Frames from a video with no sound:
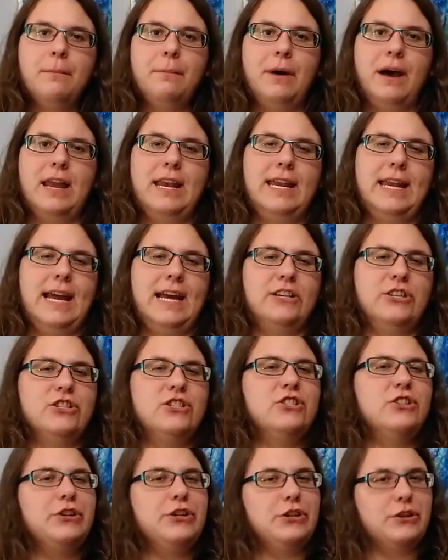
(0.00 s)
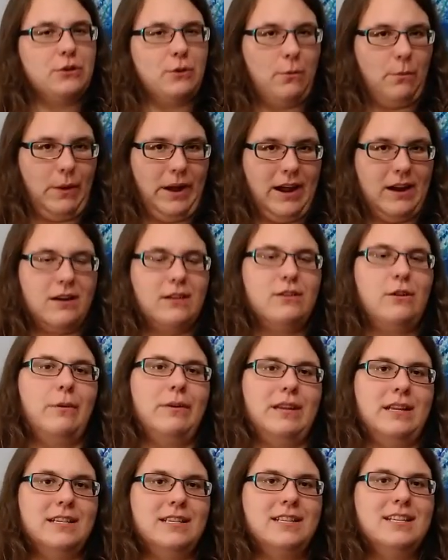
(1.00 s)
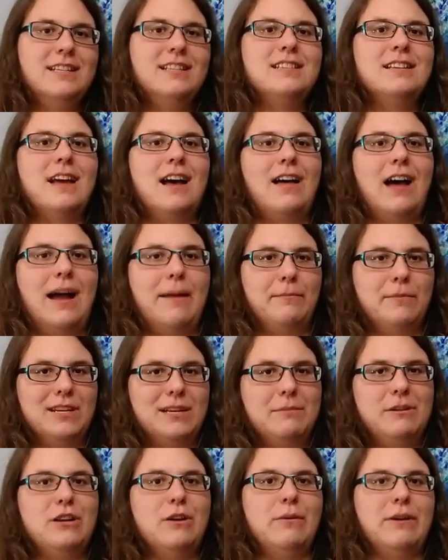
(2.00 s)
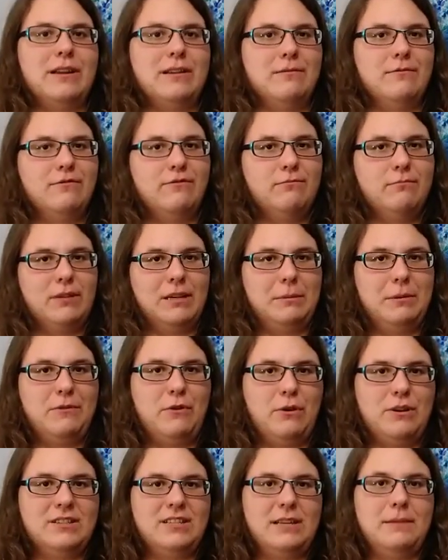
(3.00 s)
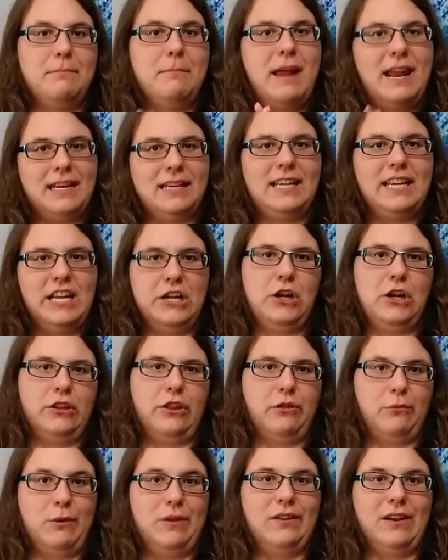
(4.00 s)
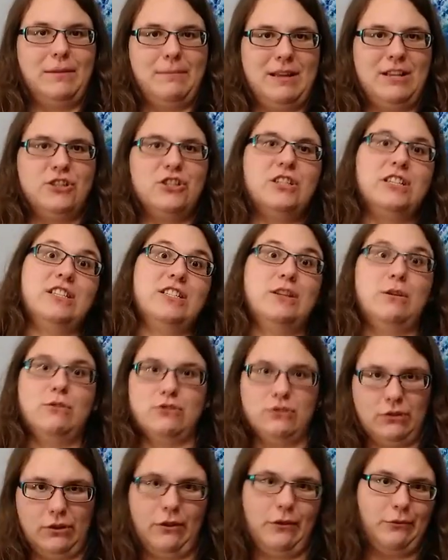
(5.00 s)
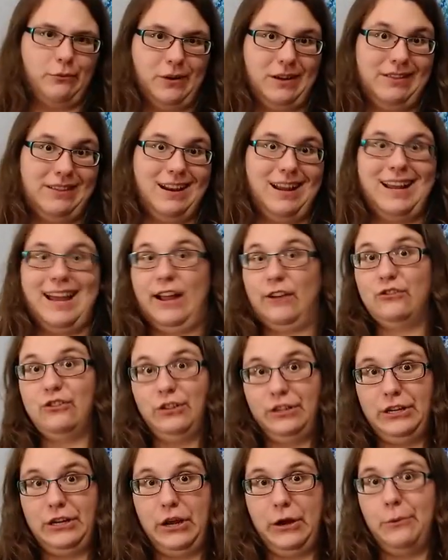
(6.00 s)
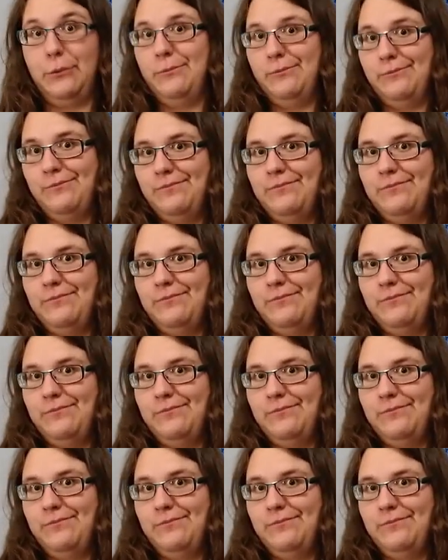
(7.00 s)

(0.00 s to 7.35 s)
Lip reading: But yeah, just so you're aware going into this, I'm going to be focusing mainly in on the three that I mentioned because those are the three that I actually know.